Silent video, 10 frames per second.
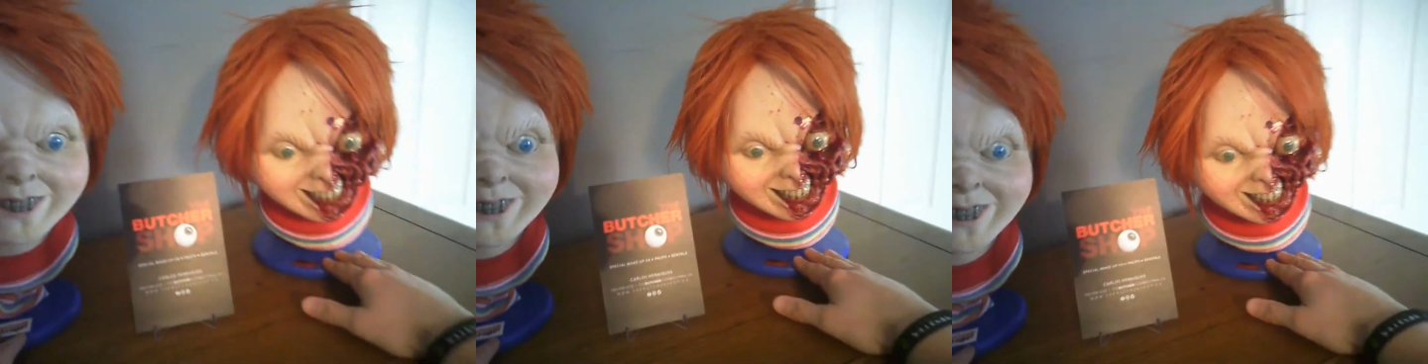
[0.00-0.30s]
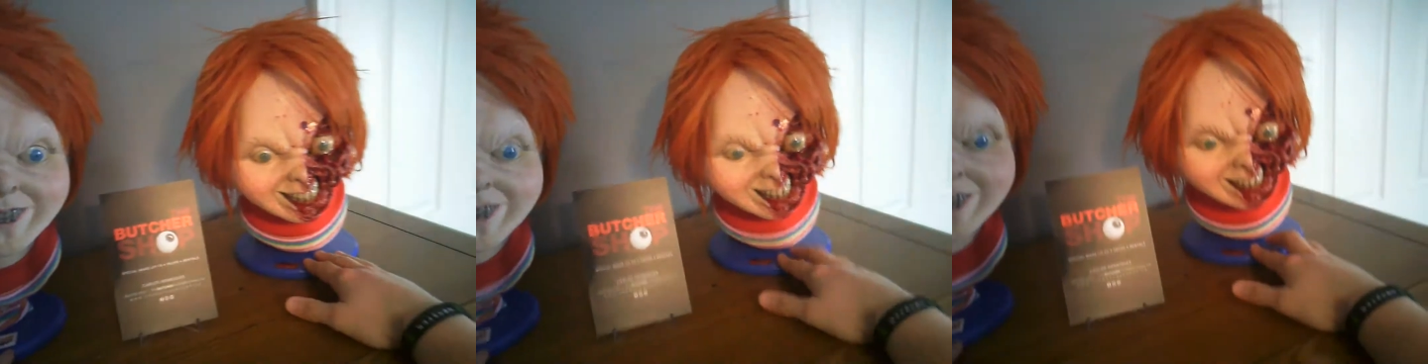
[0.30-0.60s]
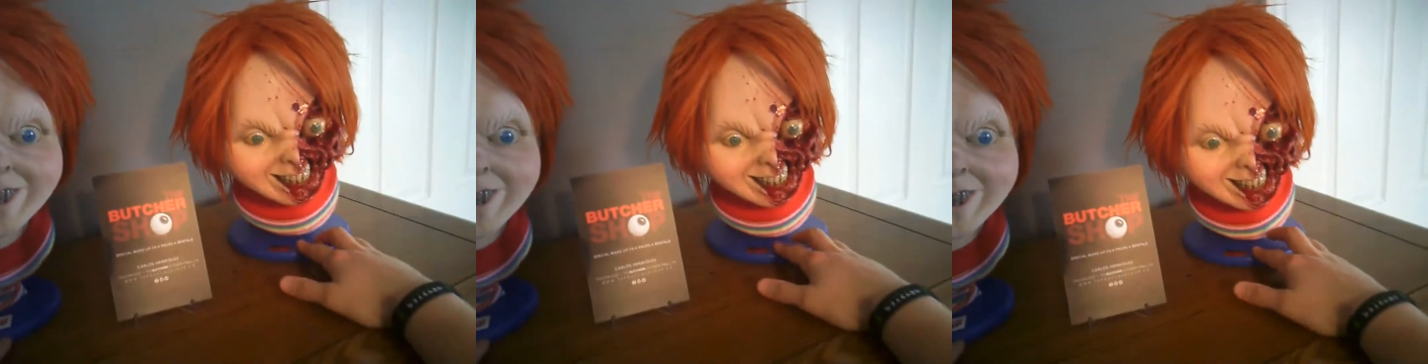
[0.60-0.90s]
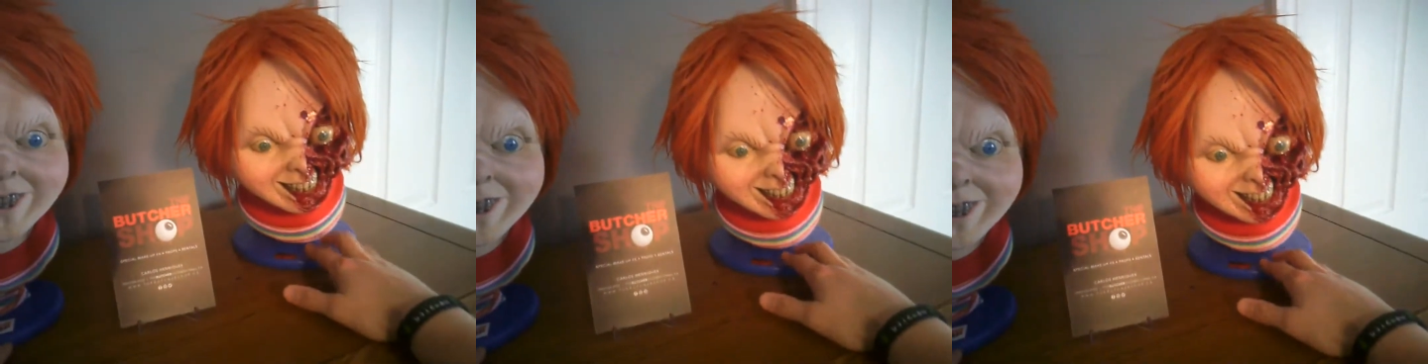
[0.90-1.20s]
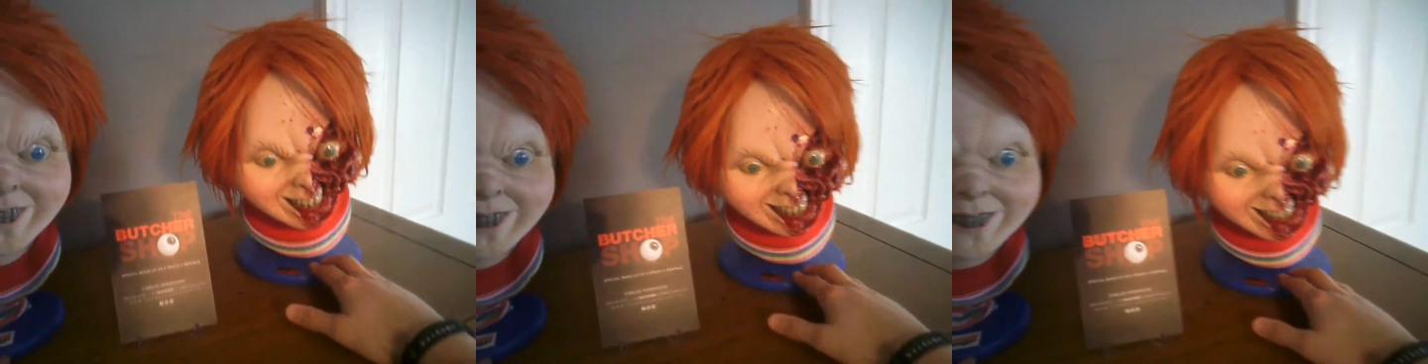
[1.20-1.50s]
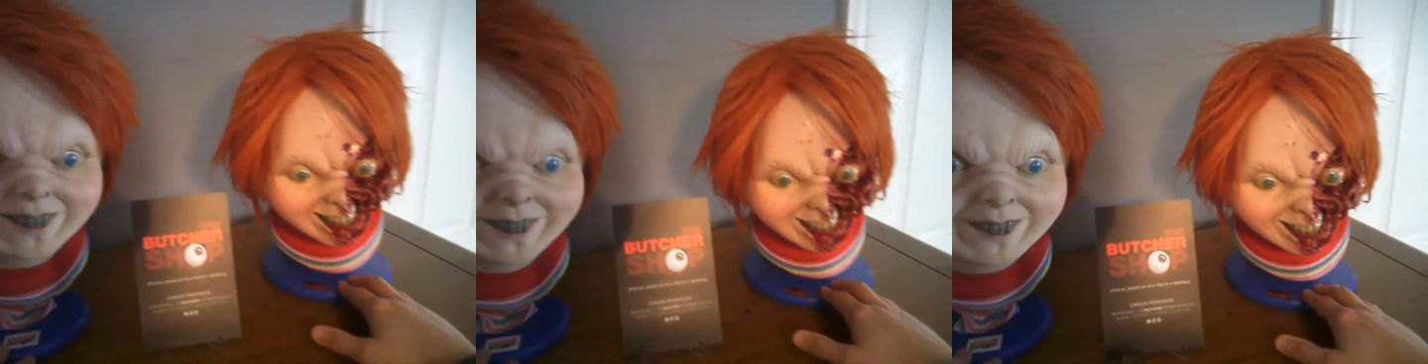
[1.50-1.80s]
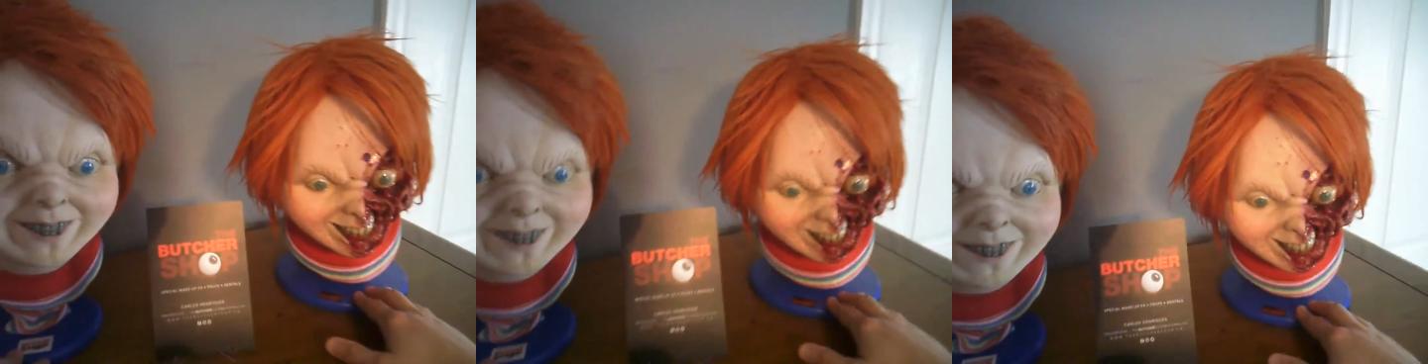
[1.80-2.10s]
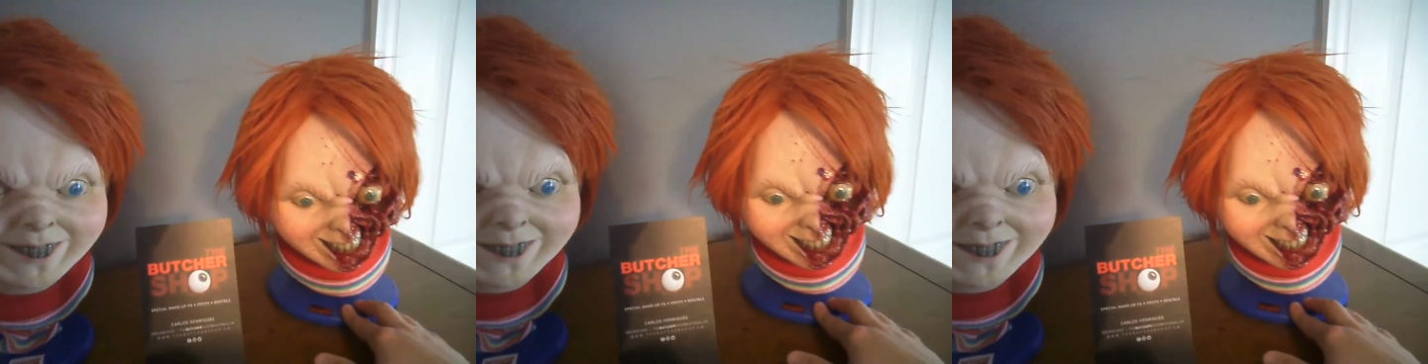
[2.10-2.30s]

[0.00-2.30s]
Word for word: on this one's a little bit bigger too.